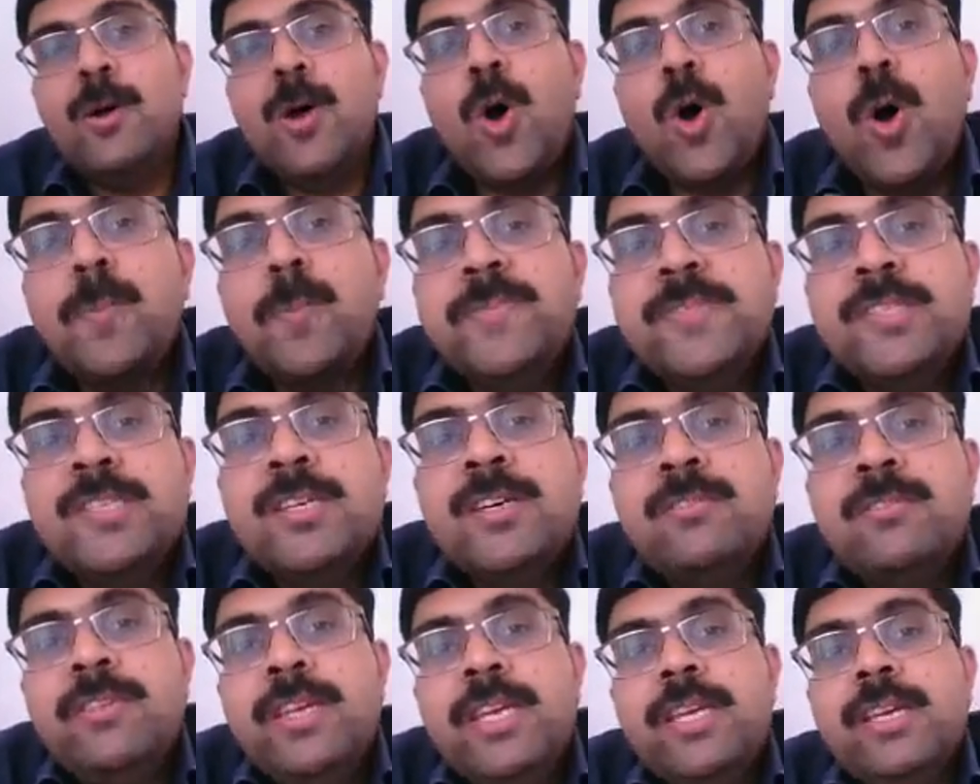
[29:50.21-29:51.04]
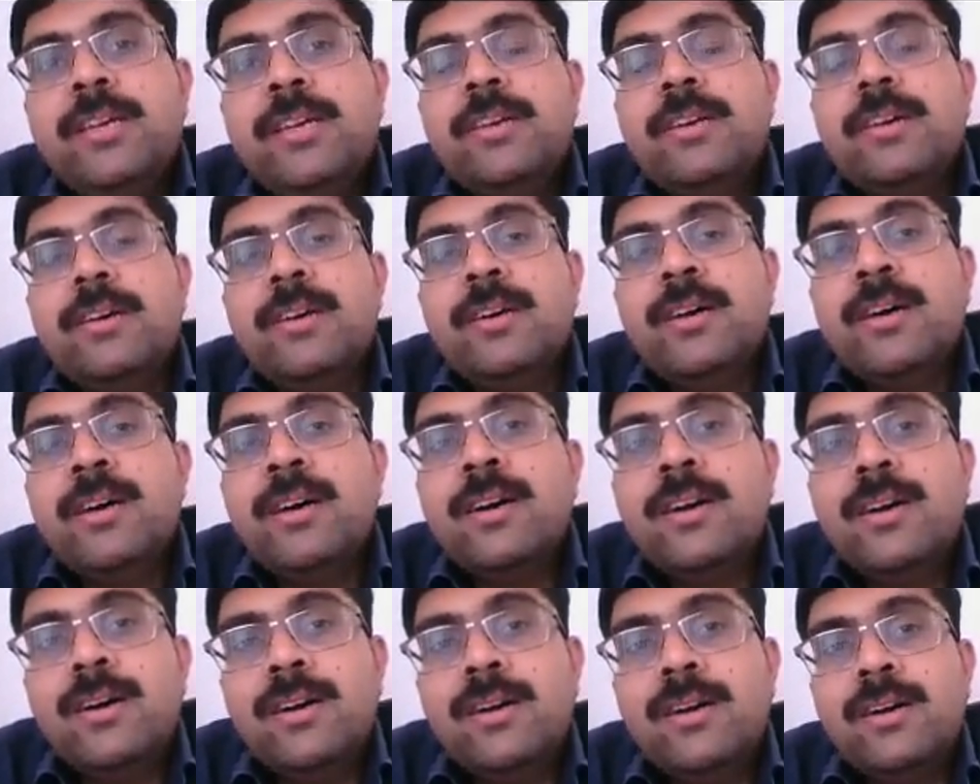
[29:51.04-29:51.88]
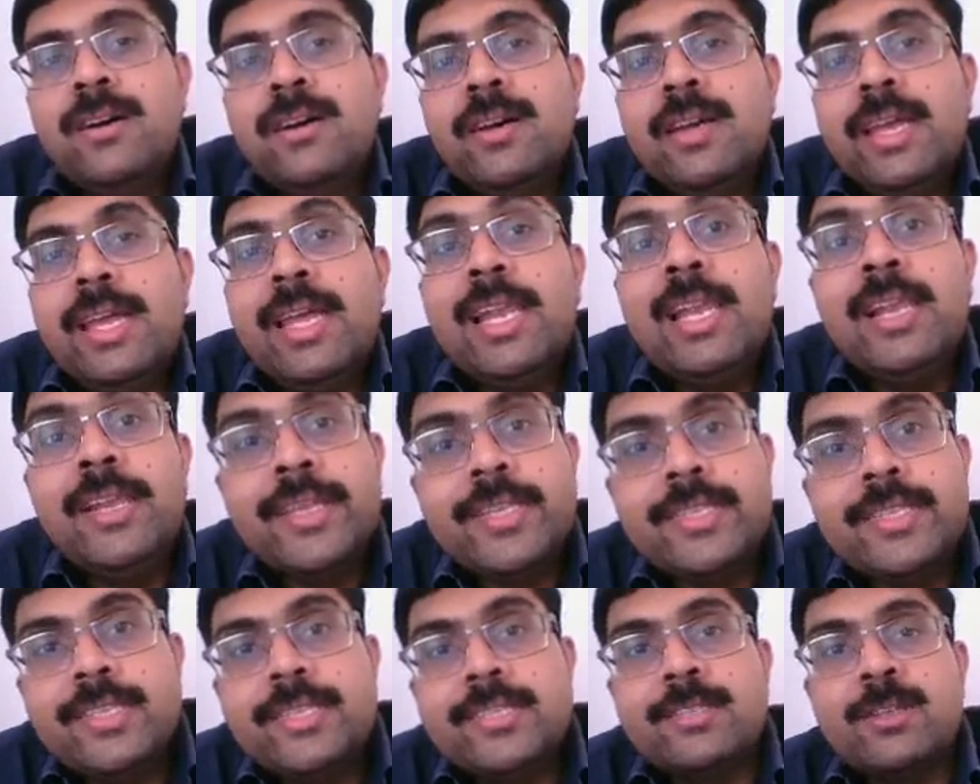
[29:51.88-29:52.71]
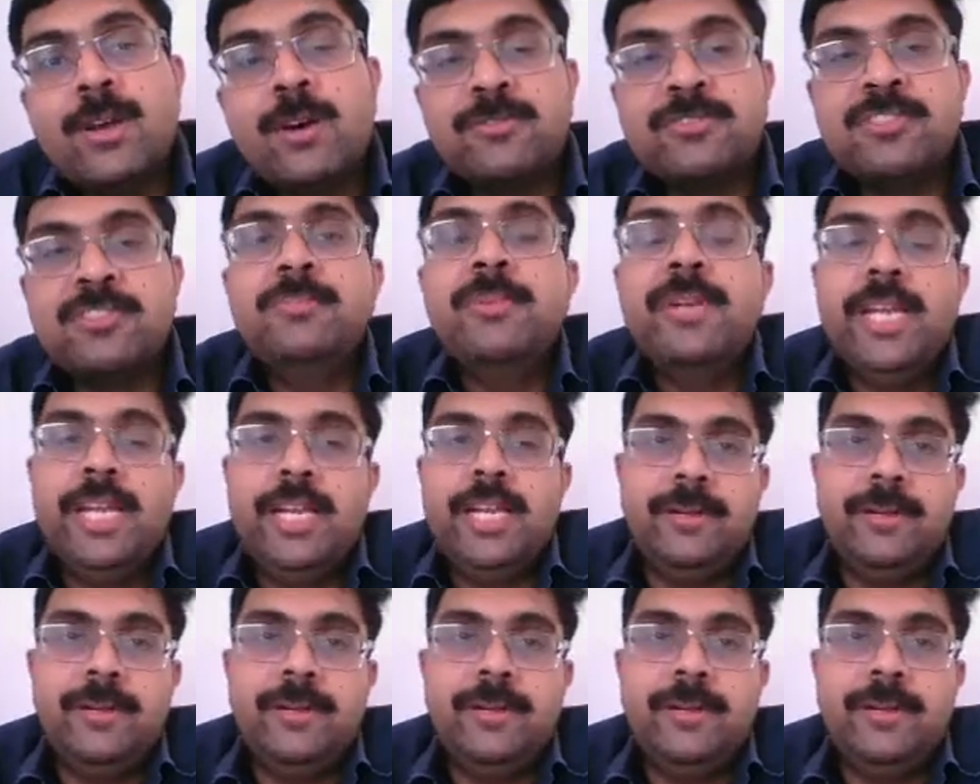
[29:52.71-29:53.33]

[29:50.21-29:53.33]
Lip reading: observing illnesses of the brain.